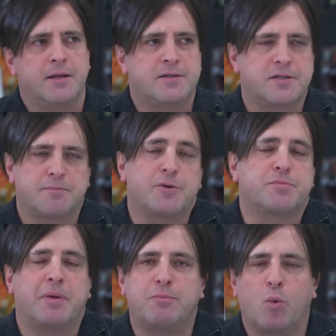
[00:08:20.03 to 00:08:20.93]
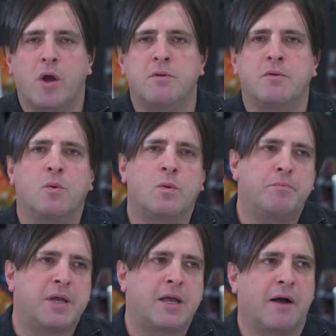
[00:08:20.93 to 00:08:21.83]
Just most people won't
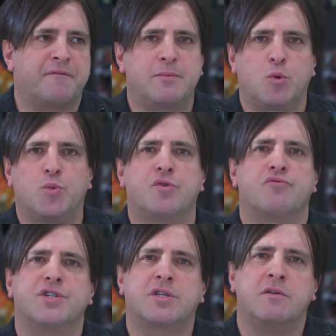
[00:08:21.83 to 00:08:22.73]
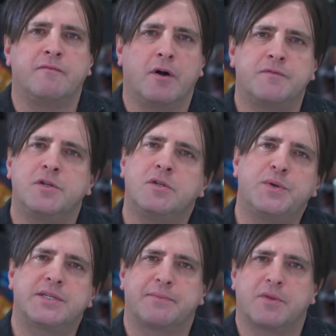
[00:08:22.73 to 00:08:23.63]
be comfortable with the risk involved in
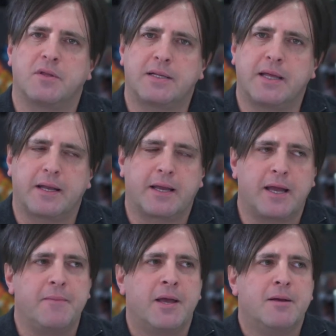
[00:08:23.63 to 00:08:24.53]
doing something like that, okay?